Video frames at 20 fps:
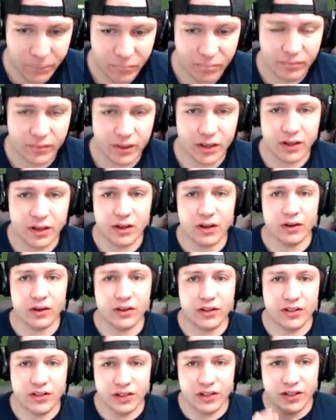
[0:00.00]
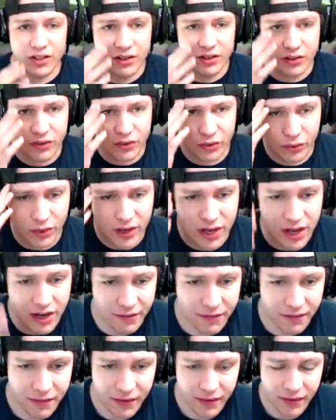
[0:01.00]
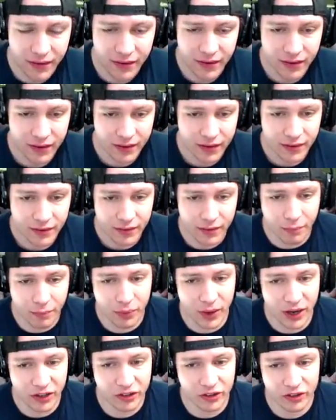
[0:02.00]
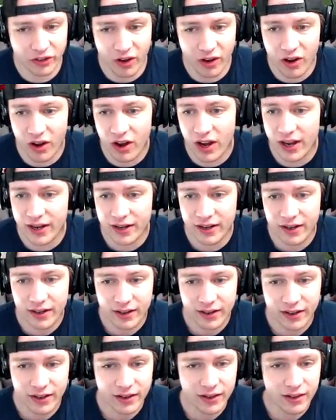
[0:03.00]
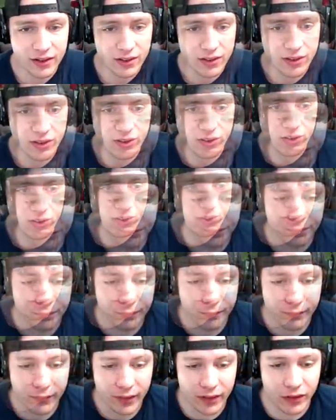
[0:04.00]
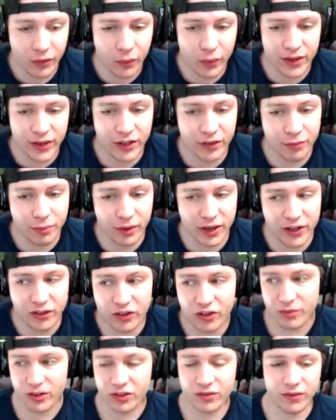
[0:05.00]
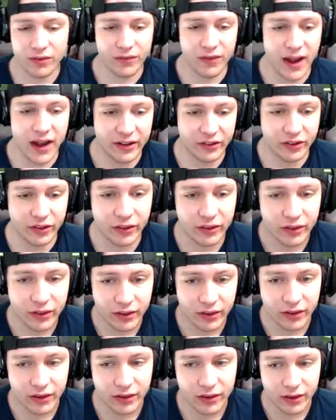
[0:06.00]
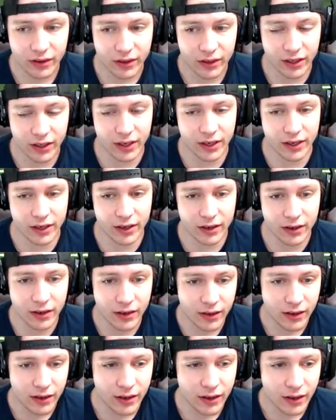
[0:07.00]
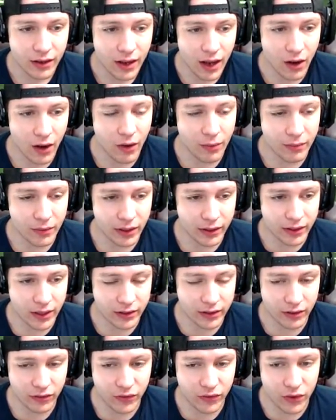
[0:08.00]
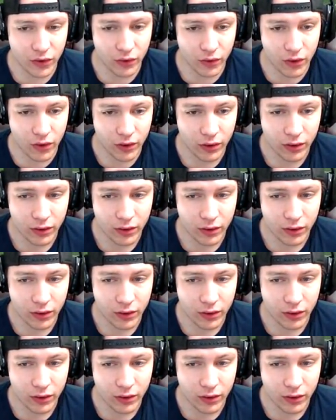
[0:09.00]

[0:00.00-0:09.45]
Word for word: Oh, good grief. The pressure's on here. The wind is playing too much of a factor in how I'm going to kick this field goal.